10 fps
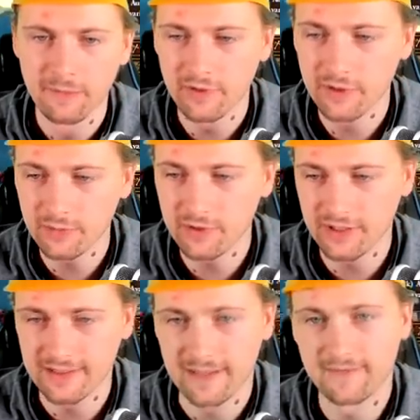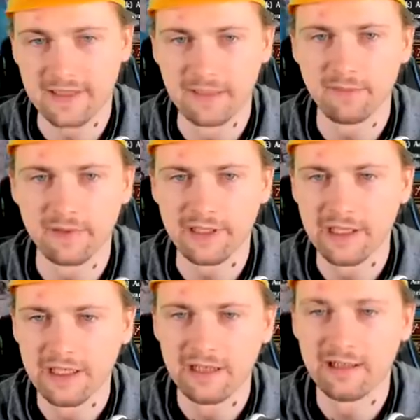because we just have
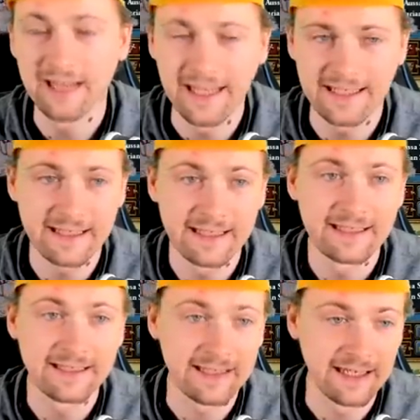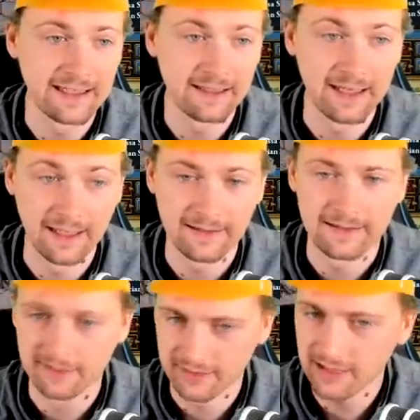simply less stated land.
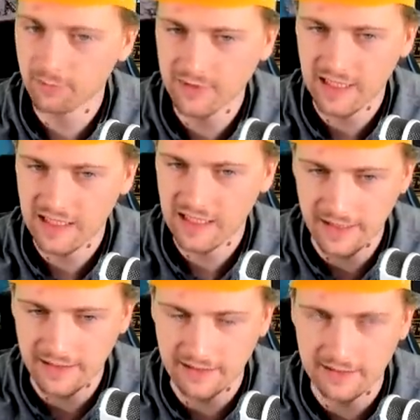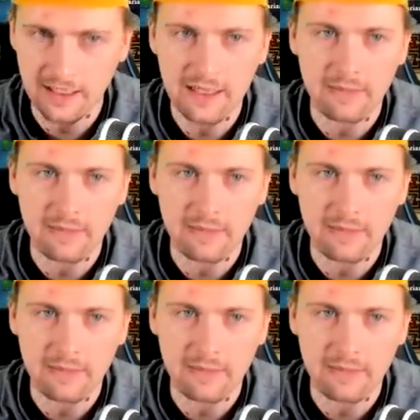So that was expected.